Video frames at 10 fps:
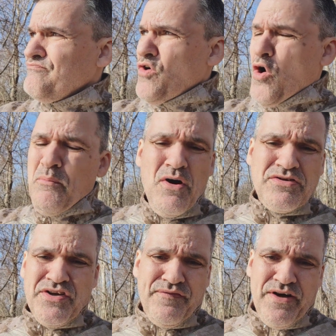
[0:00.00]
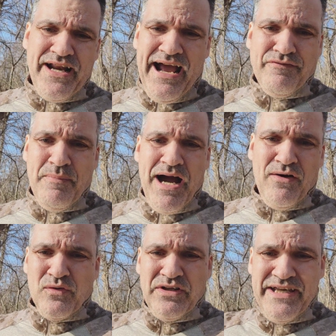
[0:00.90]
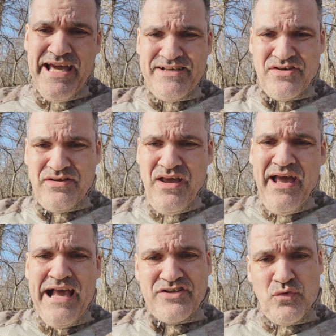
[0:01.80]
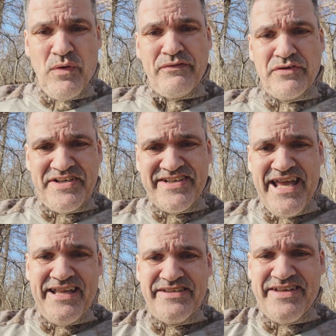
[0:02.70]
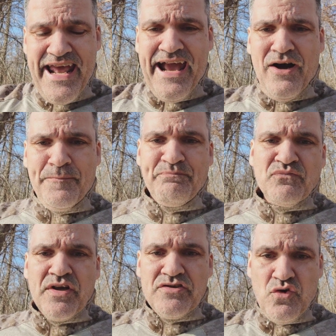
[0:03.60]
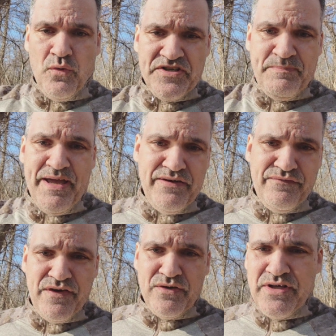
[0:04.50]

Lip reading: almost a freaking half a mile really as the river descends down towards Pennyfield,